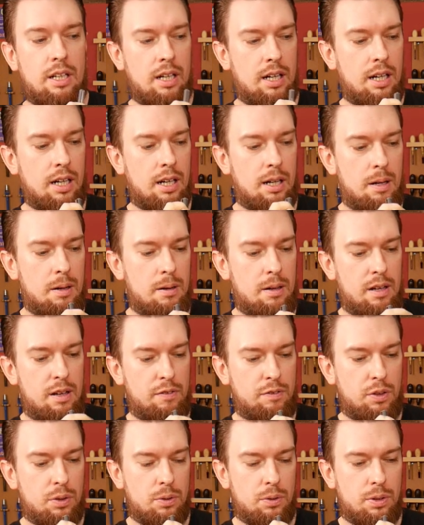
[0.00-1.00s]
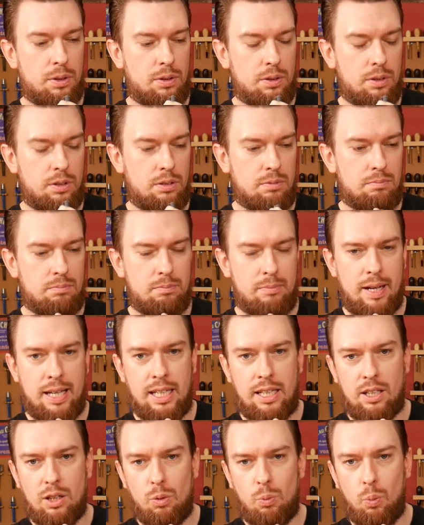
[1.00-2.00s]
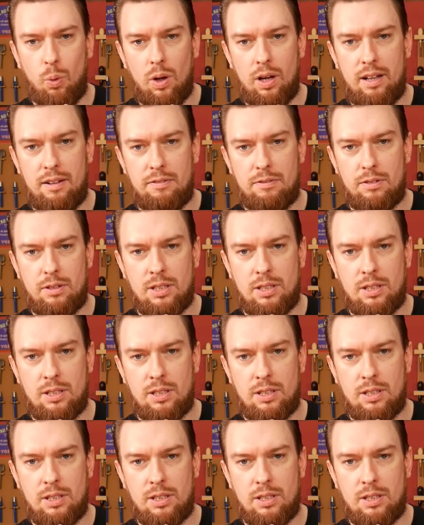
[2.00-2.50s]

Uh, if you're making a wallet,